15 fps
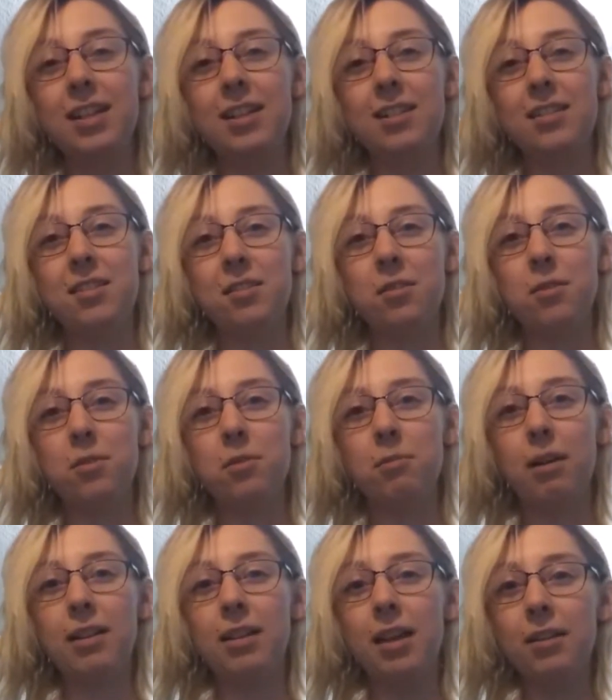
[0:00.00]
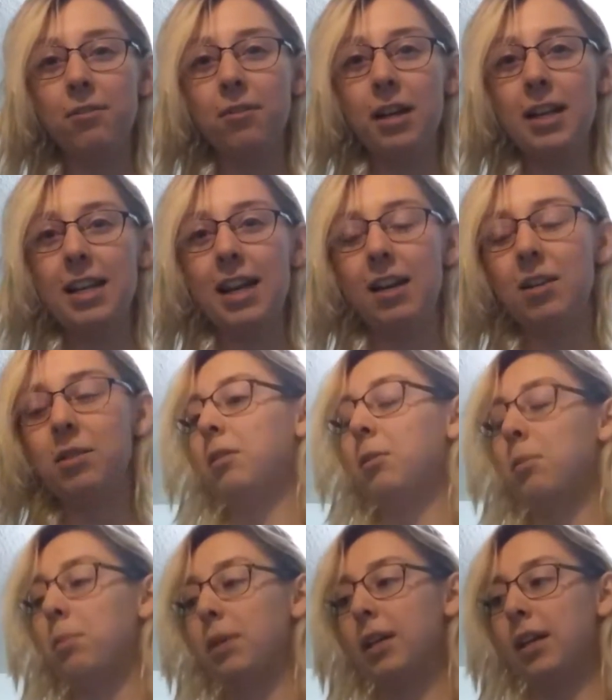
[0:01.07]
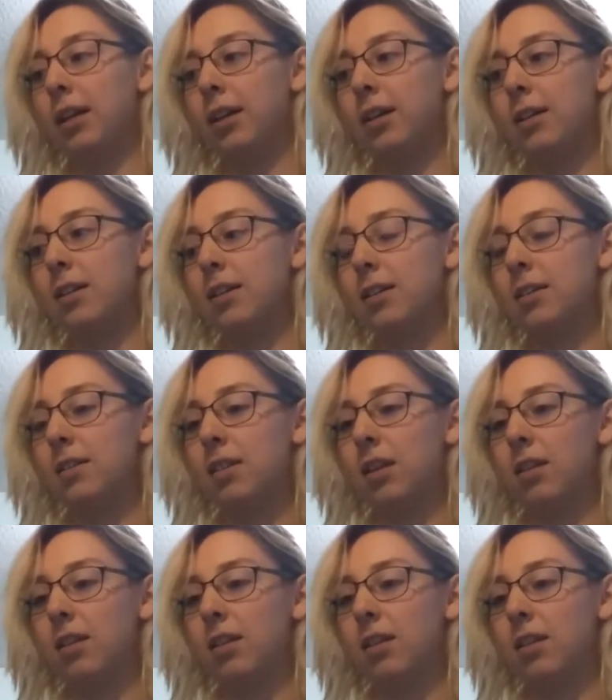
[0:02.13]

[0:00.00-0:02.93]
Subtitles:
to my life right now, because